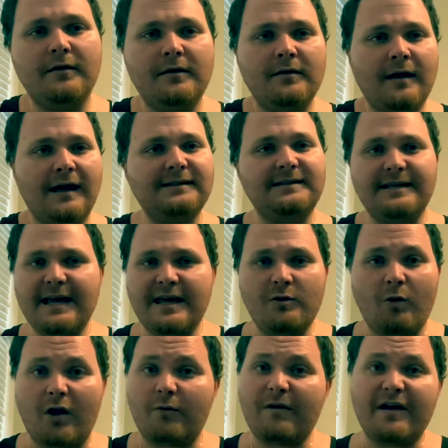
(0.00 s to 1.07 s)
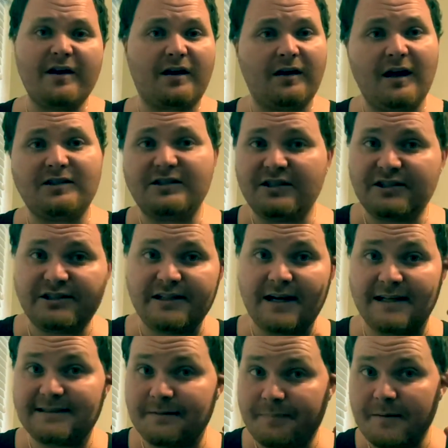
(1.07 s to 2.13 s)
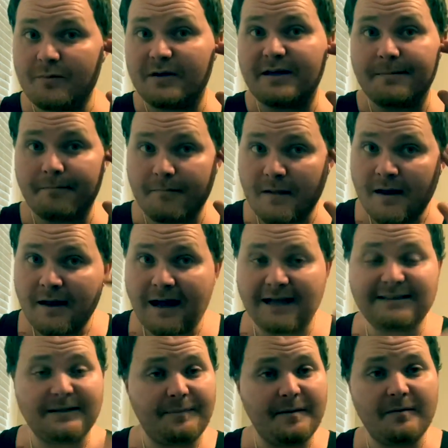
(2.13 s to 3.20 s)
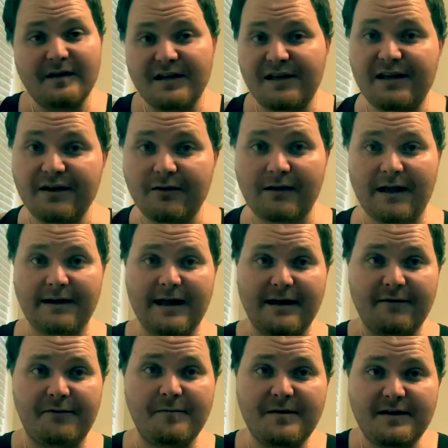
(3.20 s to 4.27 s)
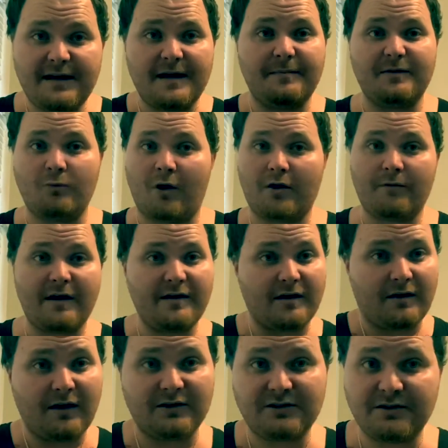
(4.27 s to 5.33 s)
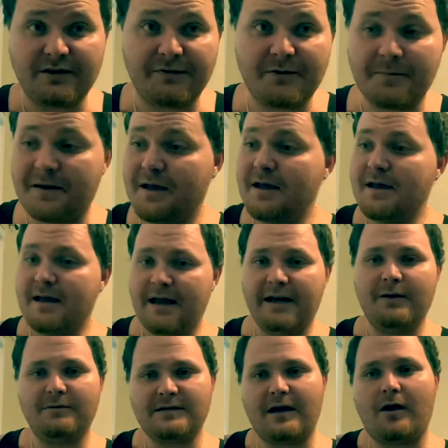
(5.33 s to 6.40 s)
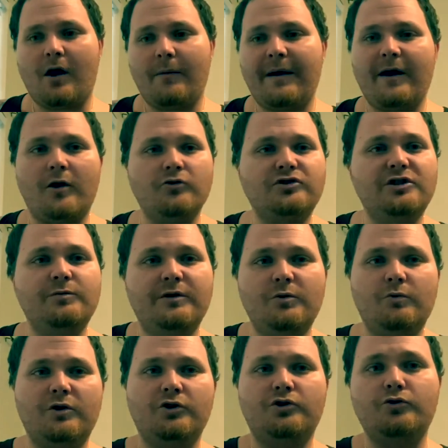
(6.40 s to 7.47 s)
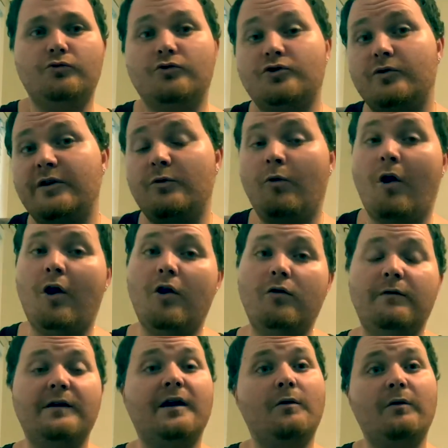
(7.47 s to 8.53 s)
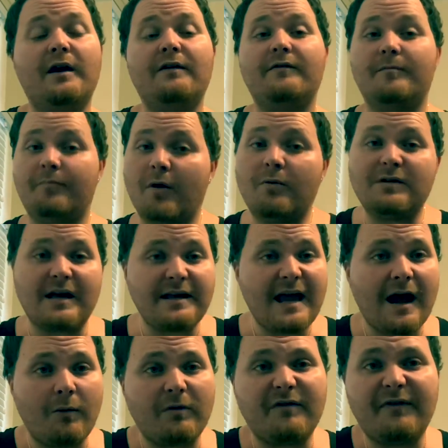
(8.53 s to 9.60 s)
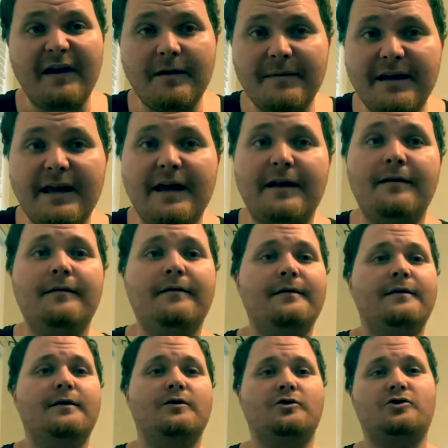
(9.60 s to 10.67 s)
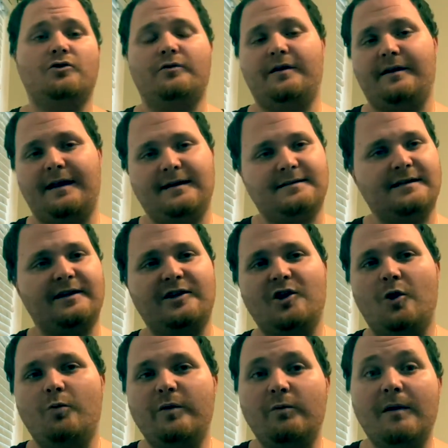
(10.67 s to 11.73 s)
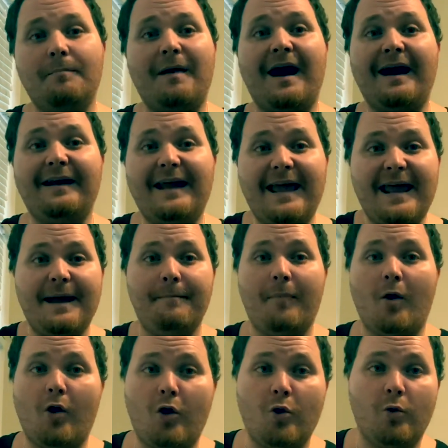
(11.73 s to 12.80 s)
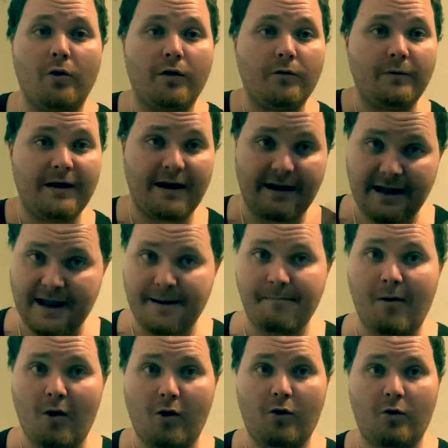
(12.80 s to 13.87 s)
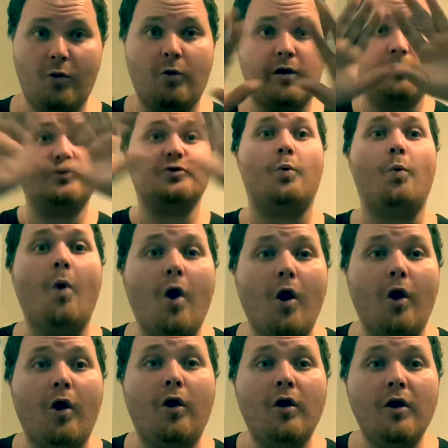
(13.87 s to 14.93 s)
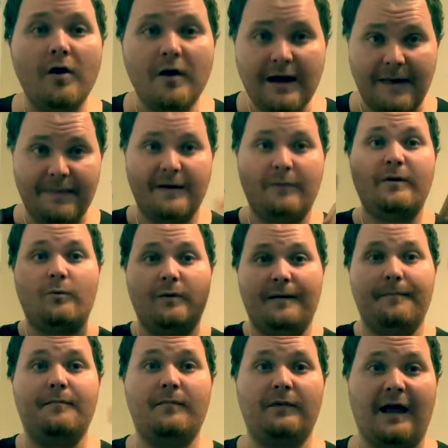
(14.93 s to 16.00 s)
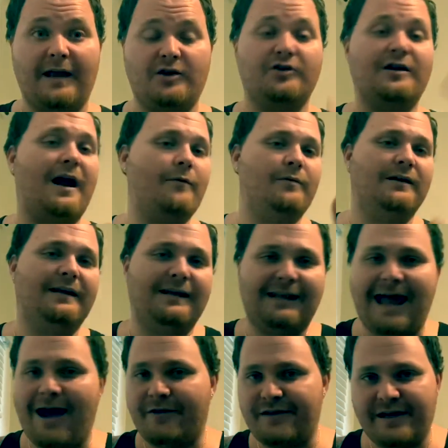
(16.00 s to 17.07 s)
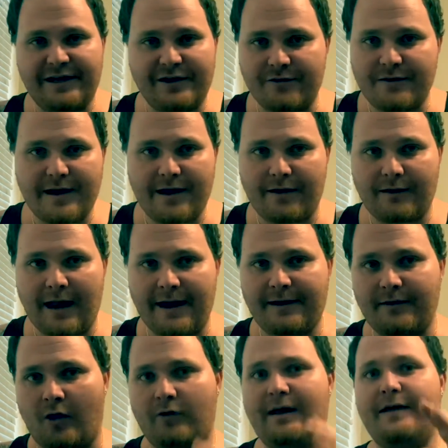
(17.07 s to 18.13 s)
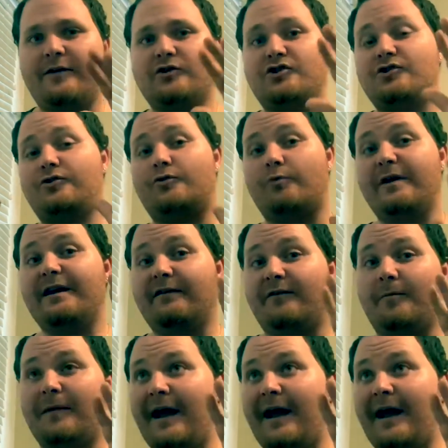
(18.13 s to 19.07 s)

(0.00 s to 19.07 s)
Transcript: I said, yeah, he walk around here clutching and shit. I said, people get killed like that. You feel me? He can't be walking around here clutching. You feel me? And he was like, all right, I'll go see what he want to do. So he walk over there, whatever. And bro was like, yeah, I want to fight him again. So then next thing you know, we went behind the handball court. We had a handball court. It was a wall. And then we went, like, you're not really allowed near there. Like, okay, there's 3 of them.